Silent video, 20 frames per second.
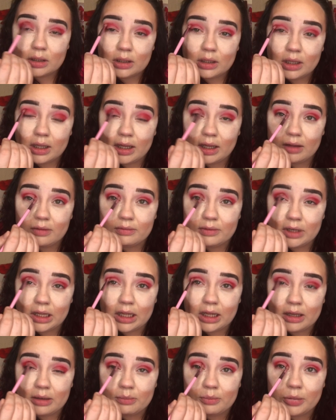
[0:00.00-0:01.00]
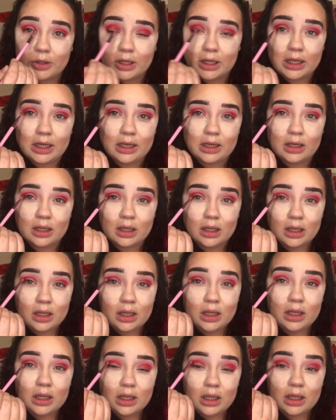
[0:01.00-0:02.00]
I have not played
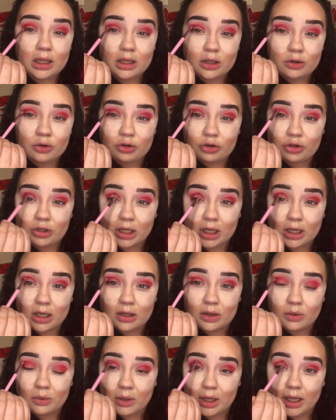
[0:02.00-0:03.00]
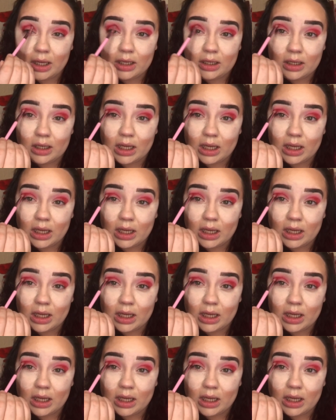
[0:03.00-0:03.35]
in shadow in,